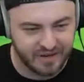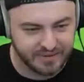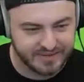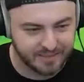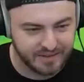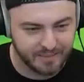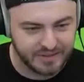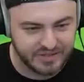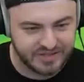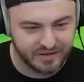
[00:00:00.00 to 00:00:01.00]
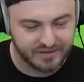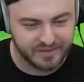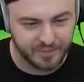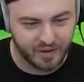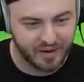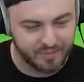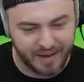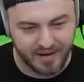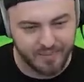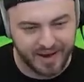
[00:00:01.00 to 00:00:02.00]
tell you something. Let me just tell you something. All right,
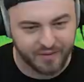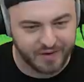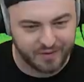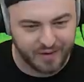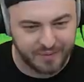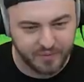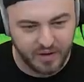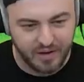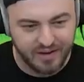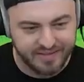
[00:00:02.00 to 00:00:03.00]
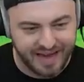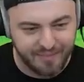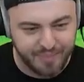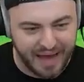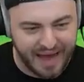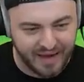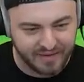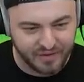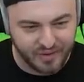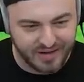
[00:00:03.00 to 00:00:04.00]
man to man, uh -huh. friend to friend. Uh -huh. That bag
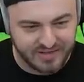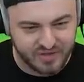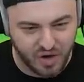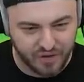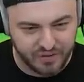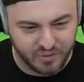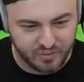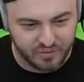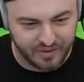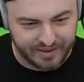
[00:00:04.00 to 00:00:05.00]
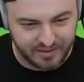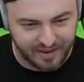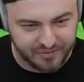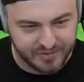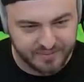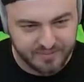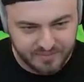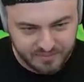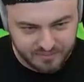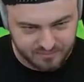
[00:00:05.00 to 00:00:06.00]
that you guys saw that you like left,
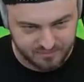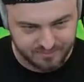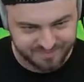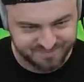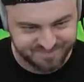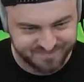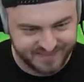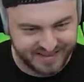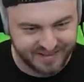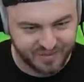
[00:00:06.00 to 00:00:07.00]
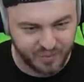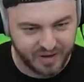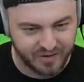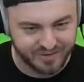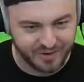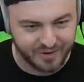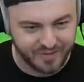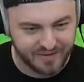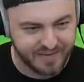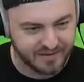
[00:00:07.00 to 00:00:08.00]
uh huh, uh -huh. it had three hundred
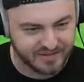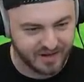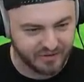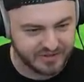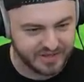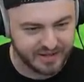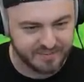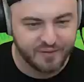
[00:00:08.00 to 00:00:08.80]
thirty-five thousand dollars in it.